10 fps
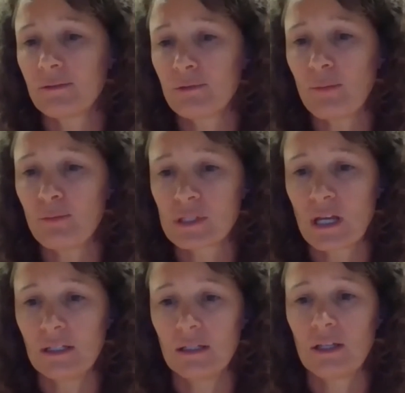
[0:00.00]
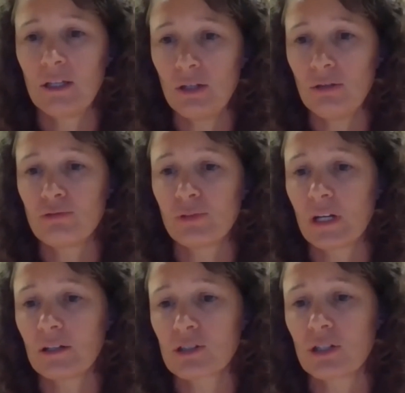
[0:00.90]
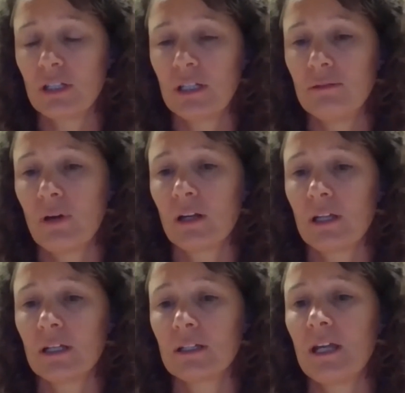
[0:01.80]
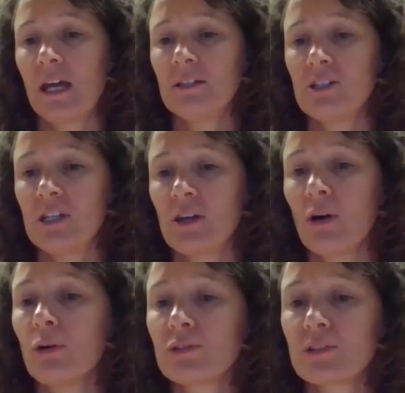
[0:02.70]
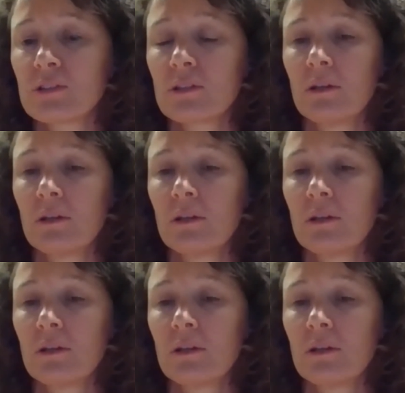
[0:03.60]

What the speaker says: represent a huge reduction in running and energy costs.